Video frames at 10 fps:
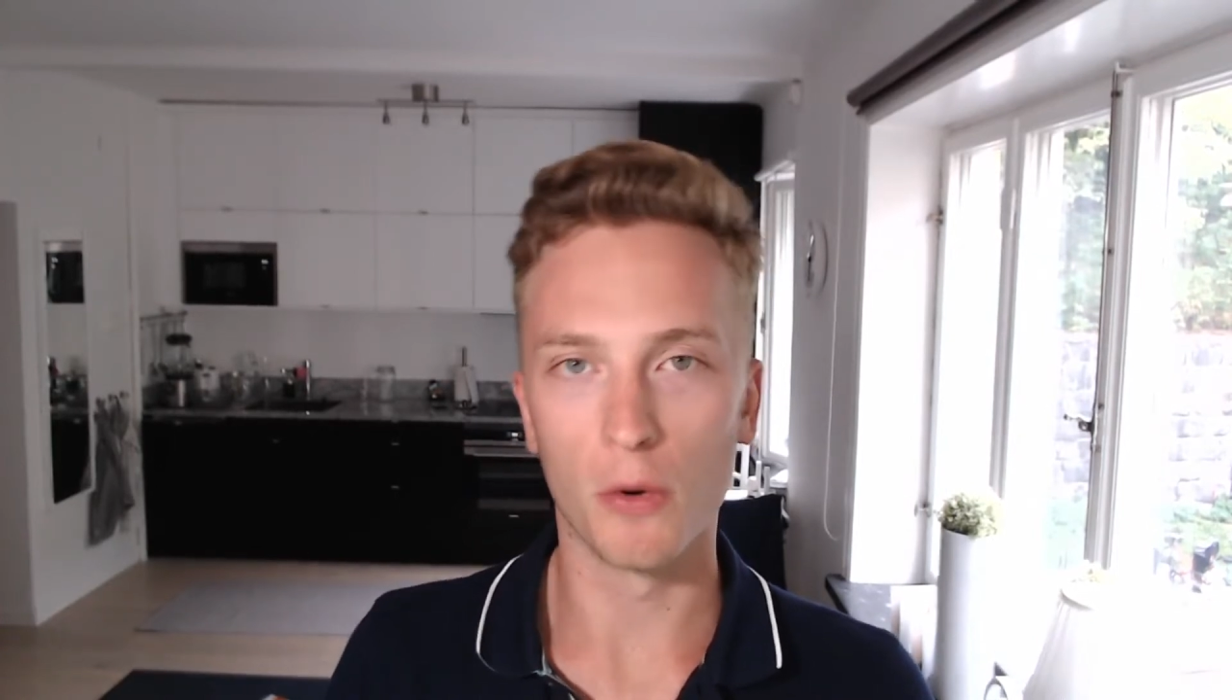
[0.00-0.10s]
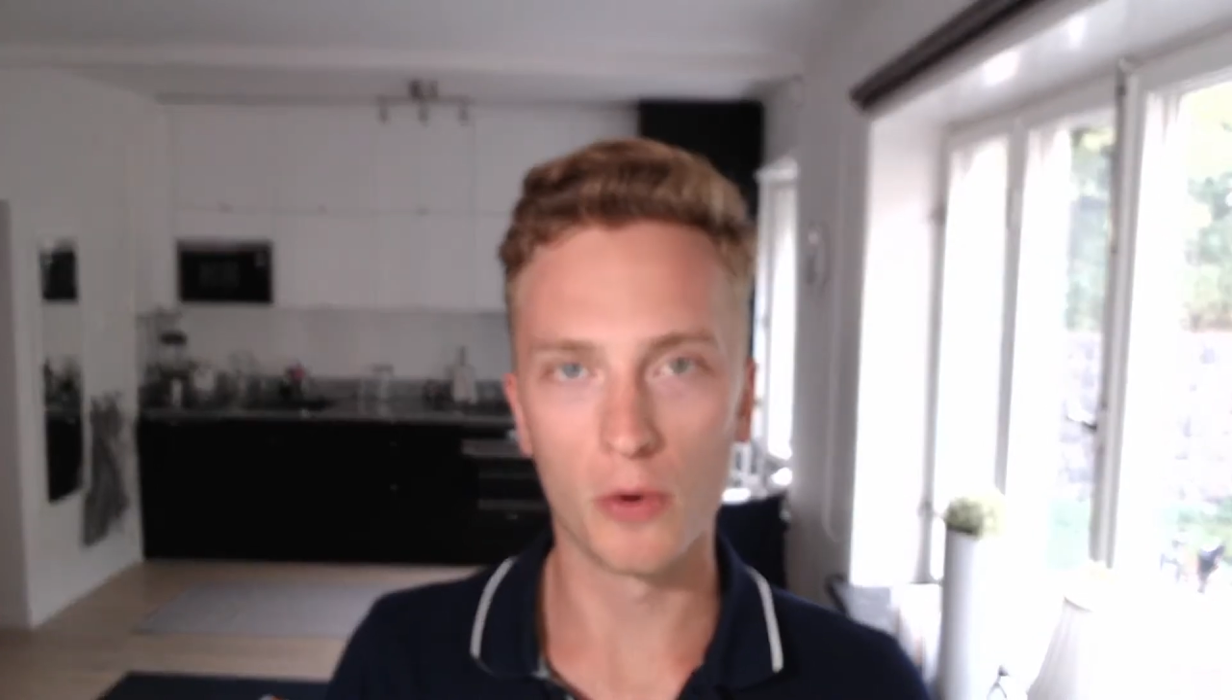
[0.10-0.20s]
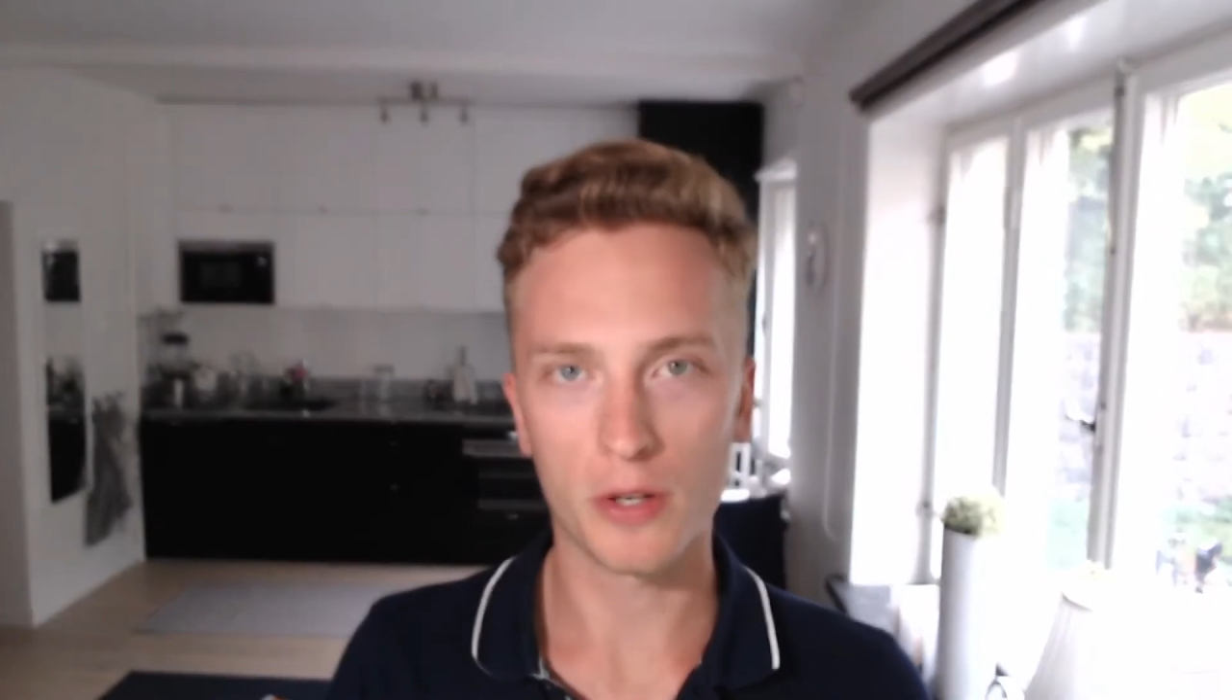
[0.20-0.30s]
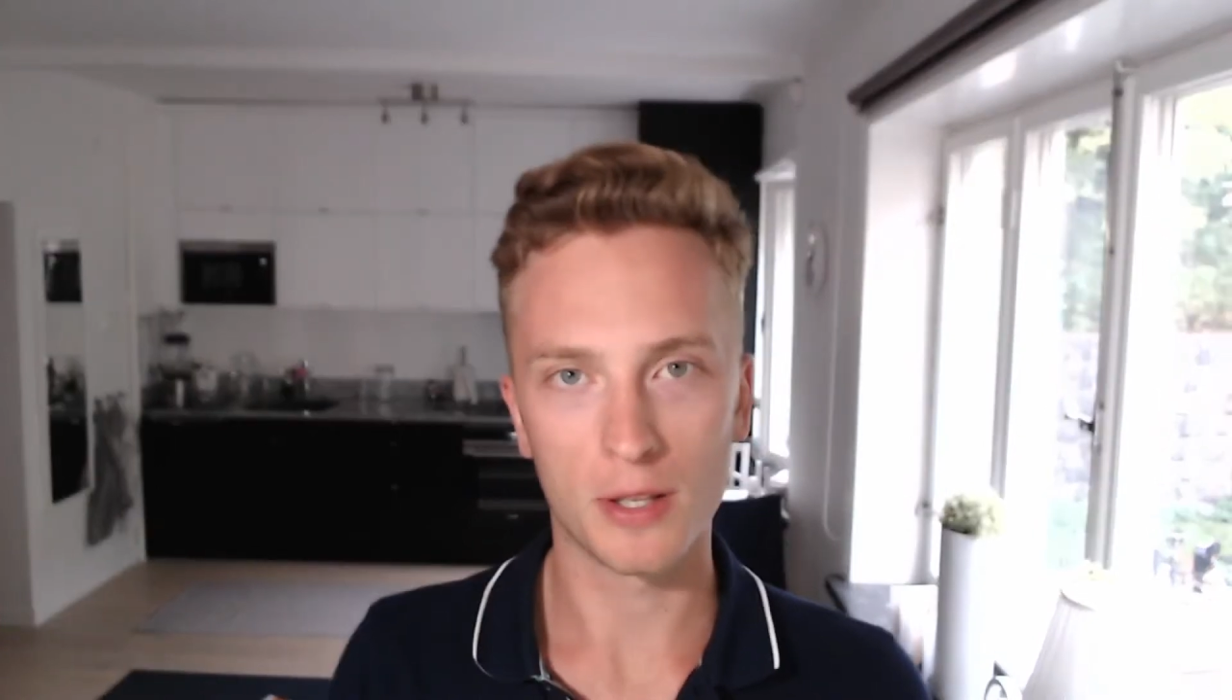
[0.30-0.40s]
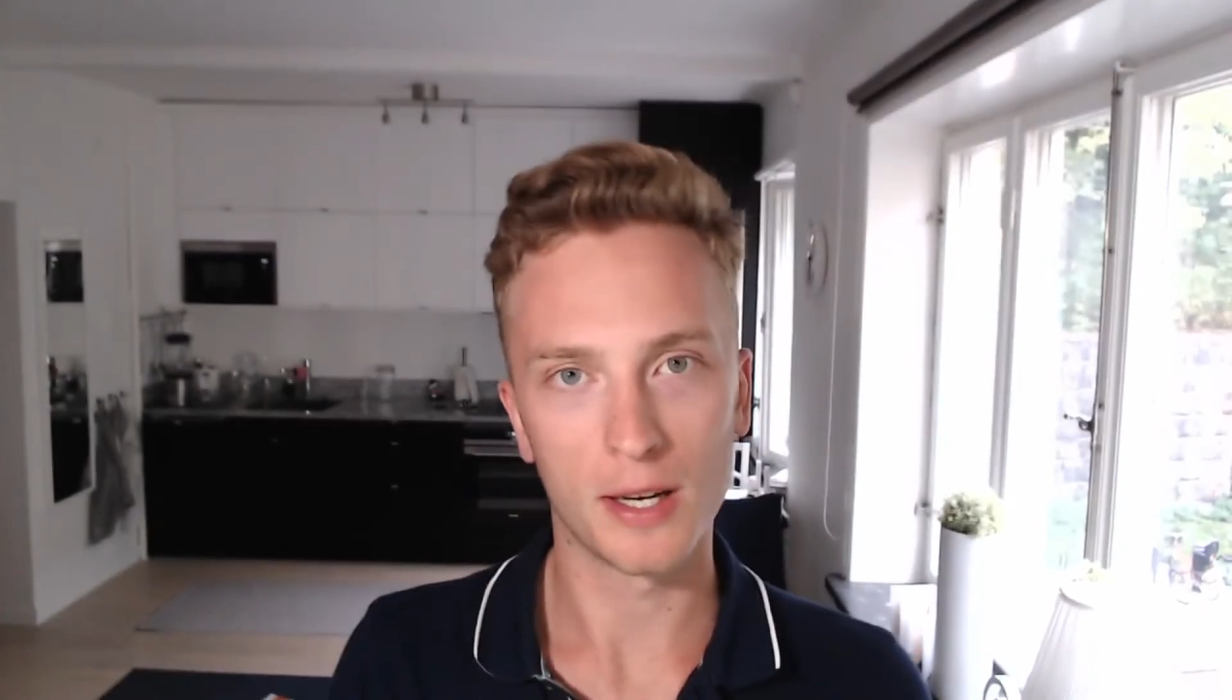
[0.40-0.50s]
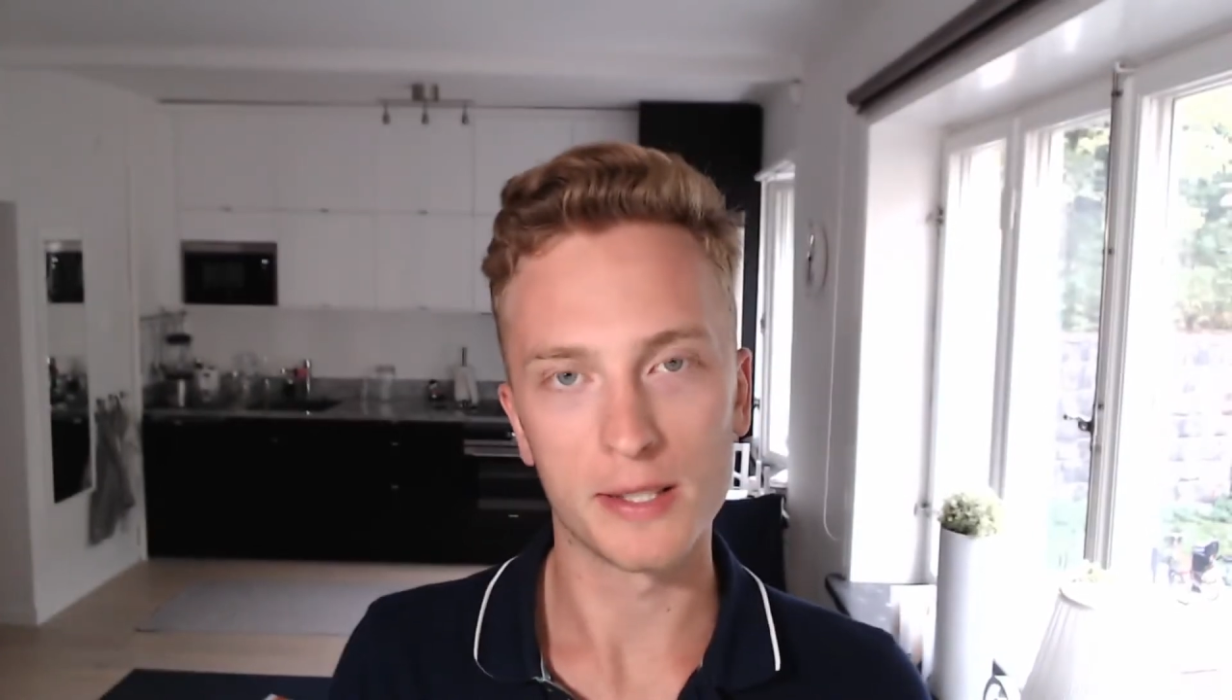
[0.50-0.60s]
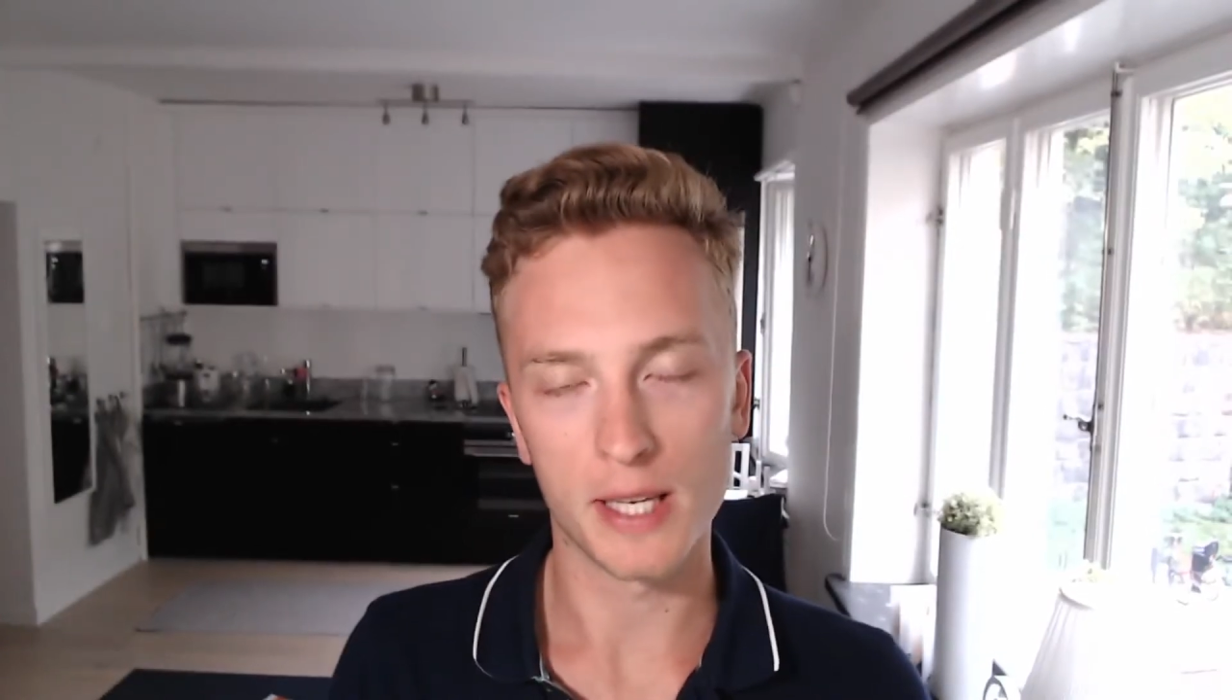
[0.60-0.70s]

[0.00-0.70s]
Oraclize